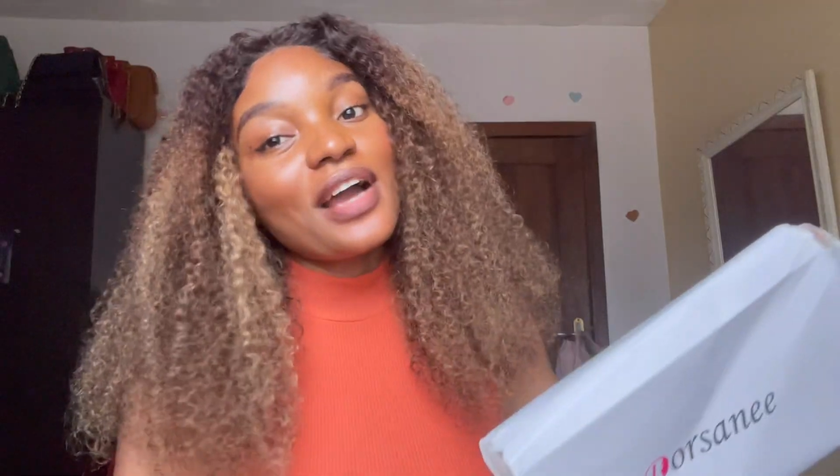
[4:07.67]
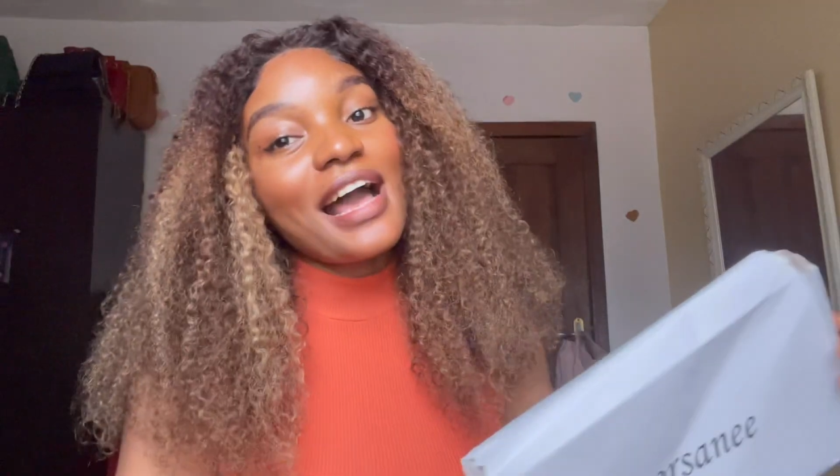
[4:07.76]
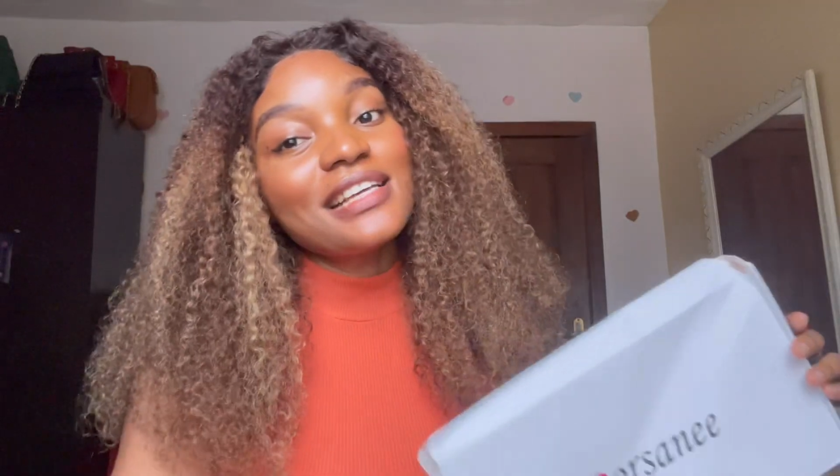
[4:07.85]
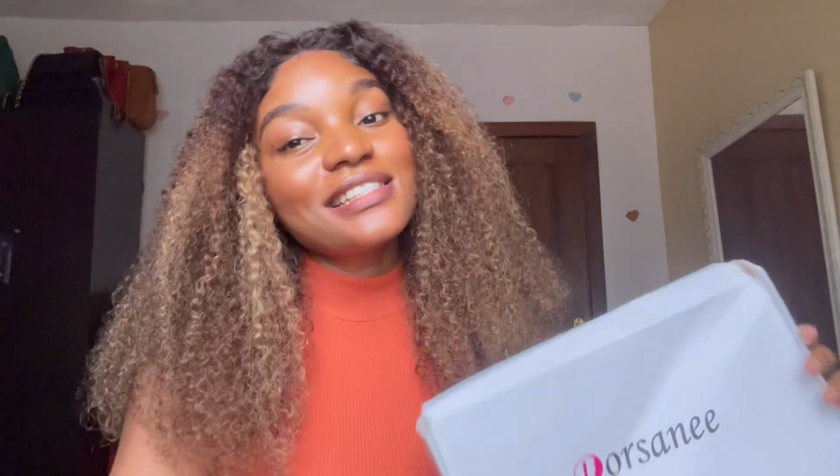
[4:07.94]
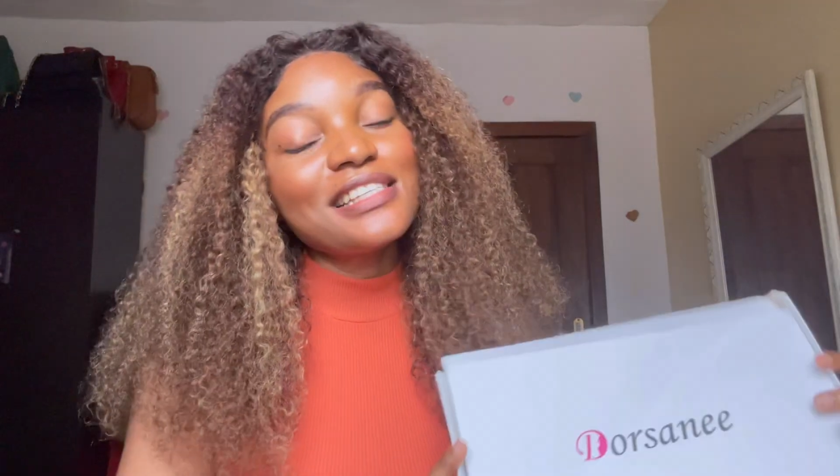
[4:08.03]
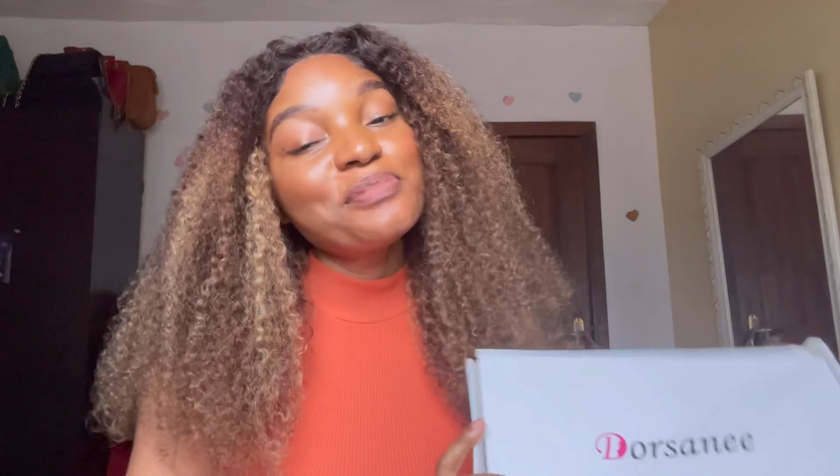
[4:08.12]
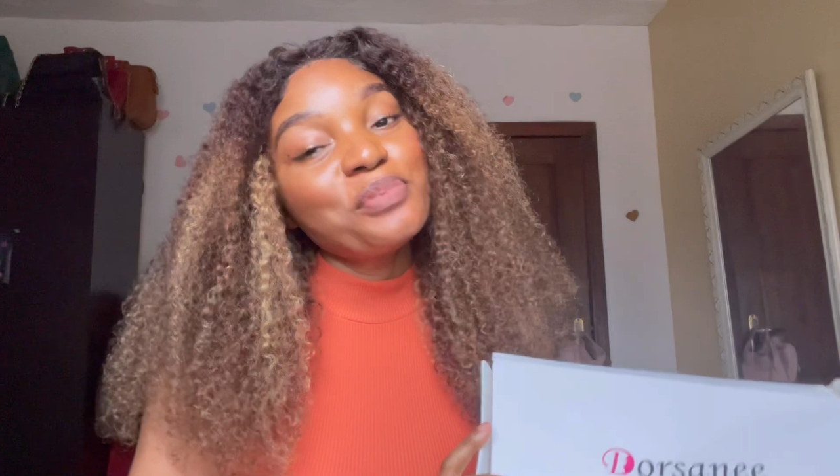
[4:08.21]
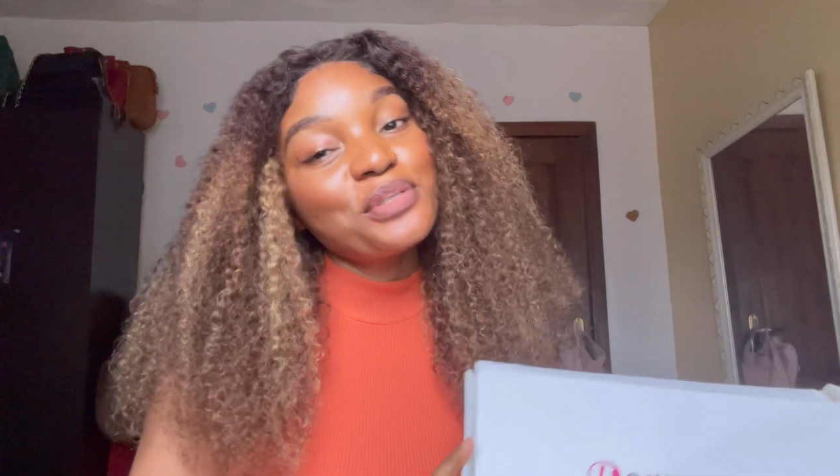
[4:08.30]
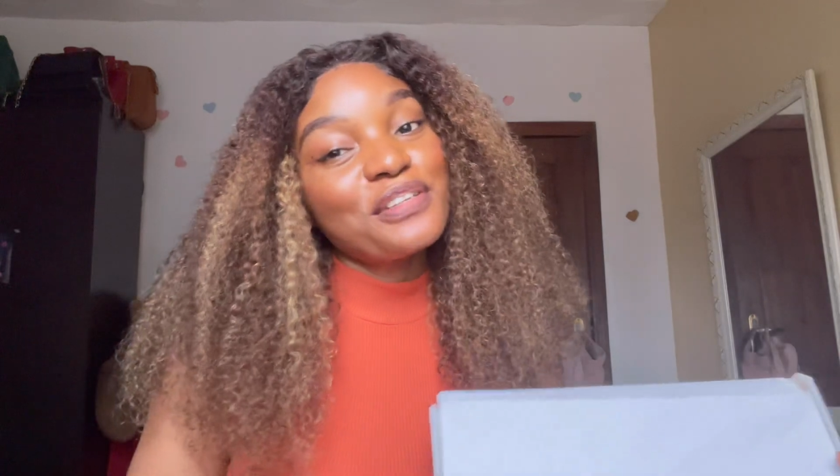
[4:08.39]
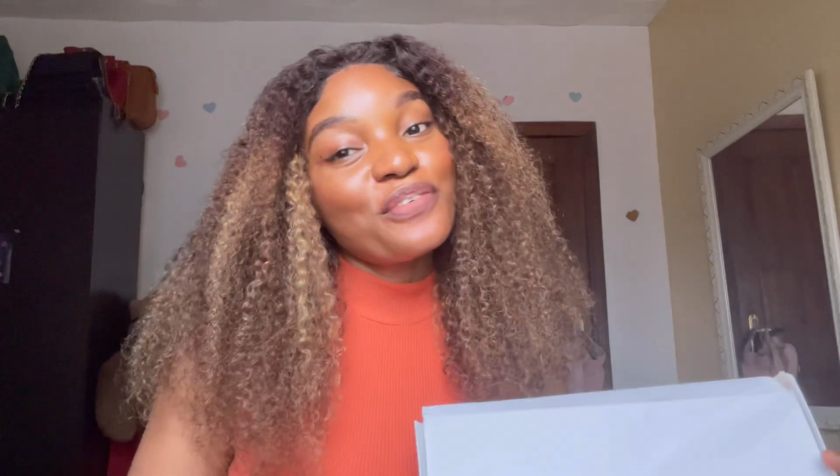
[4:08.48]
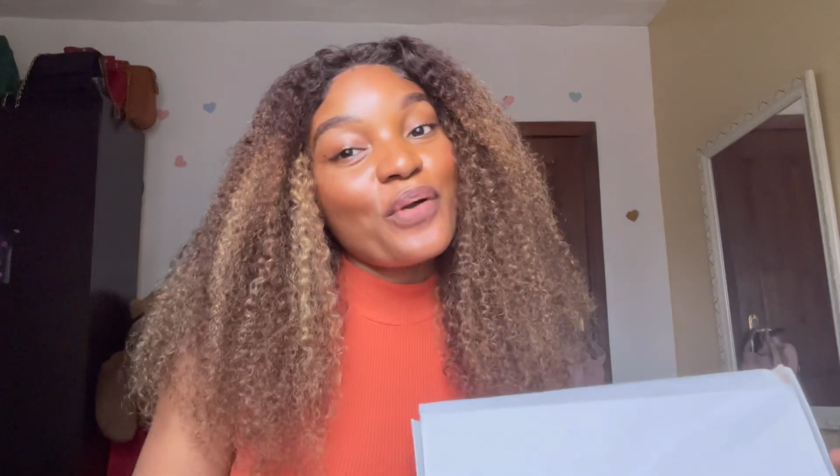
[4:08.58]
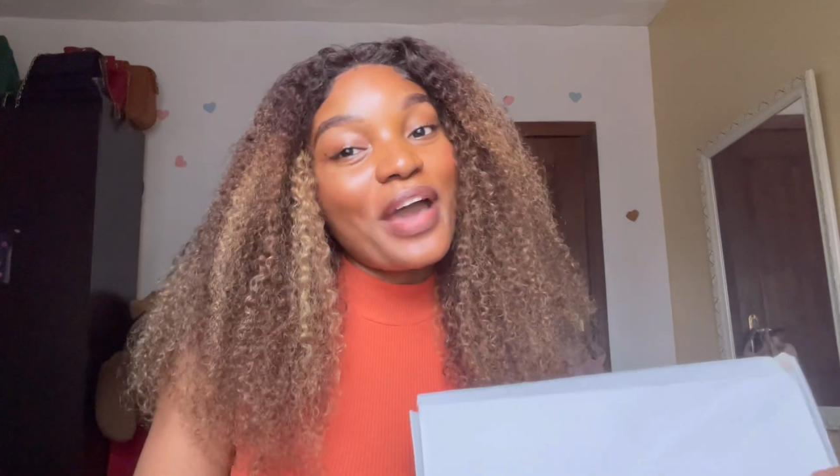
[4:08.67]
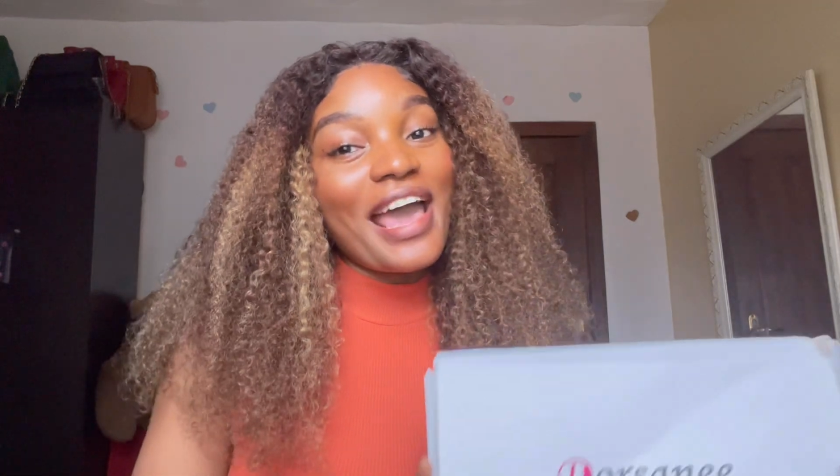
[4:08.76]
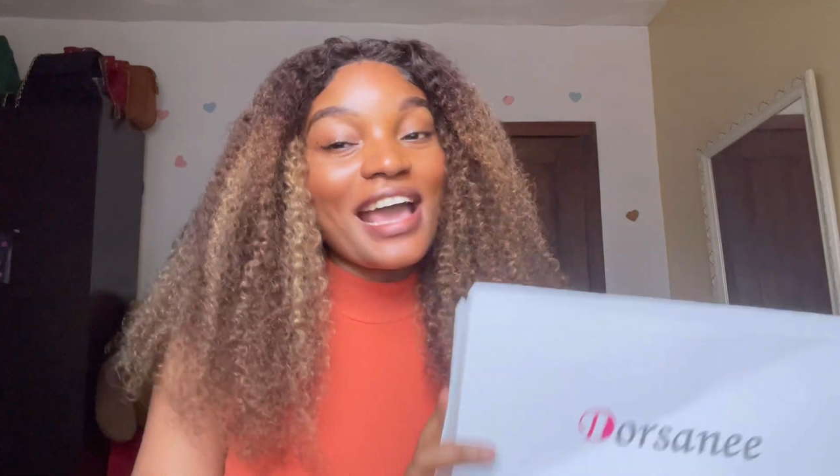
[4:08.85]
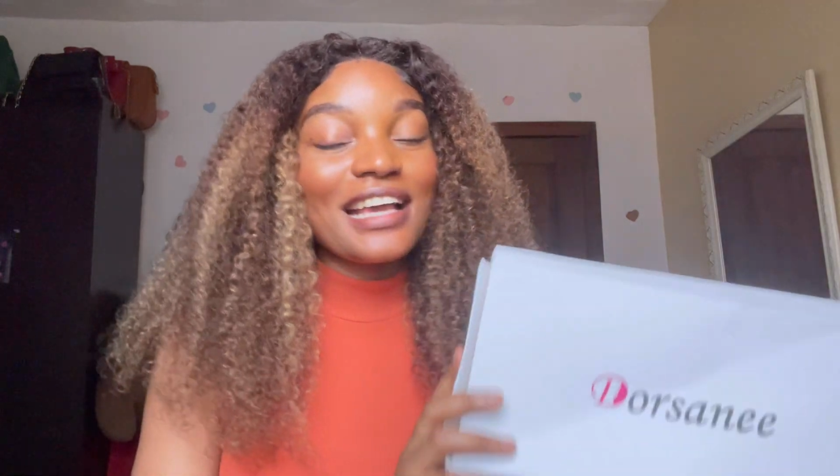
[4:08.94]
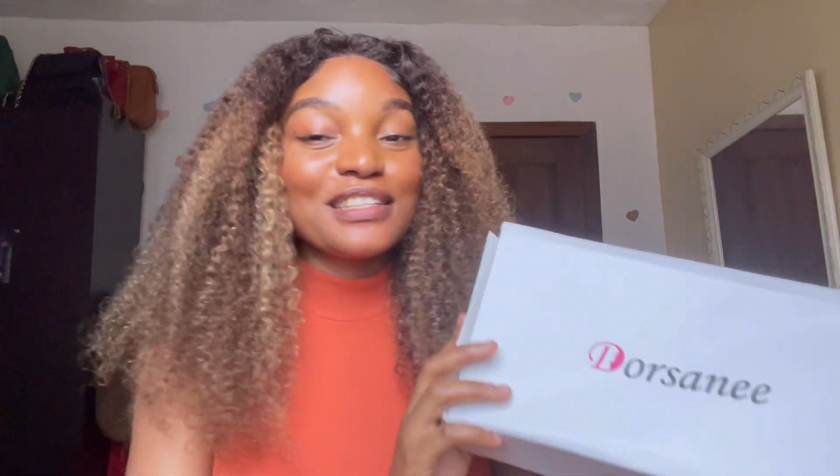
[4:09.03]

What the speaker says: guys, this beautiful hair